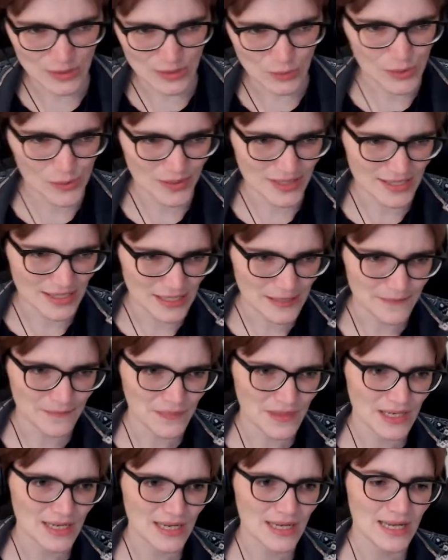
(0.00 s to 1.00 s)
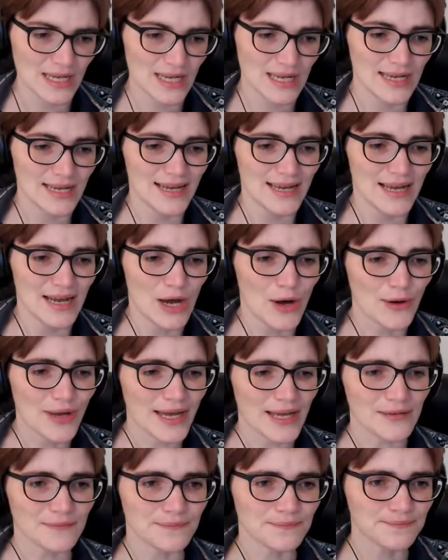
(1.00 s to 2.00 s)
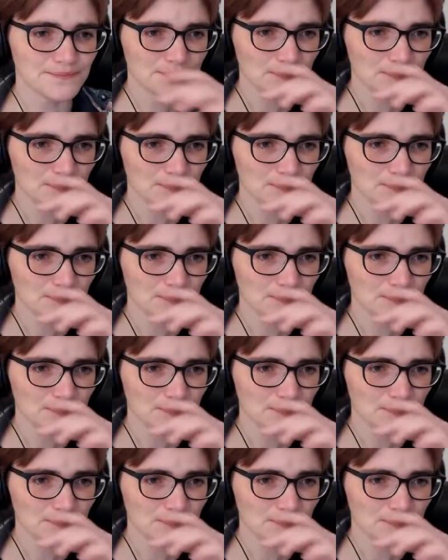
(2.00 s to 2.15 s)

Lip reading: We will see. Okay,